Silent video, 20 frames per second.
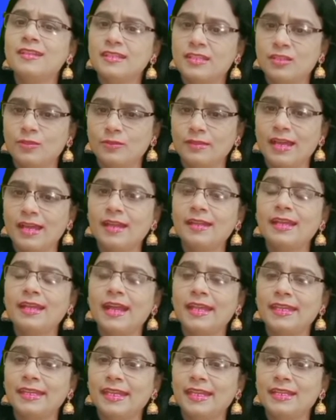so that
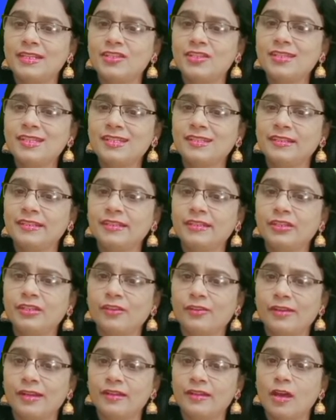I can just clear
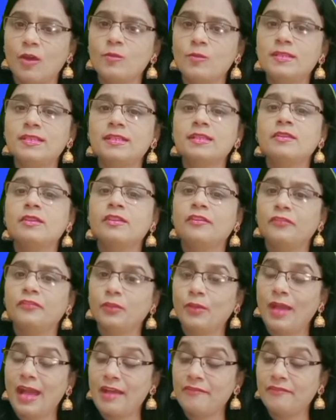your doubts. If
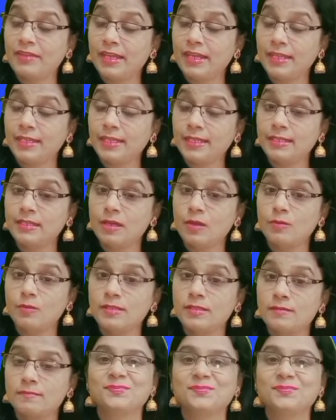you have any doubts,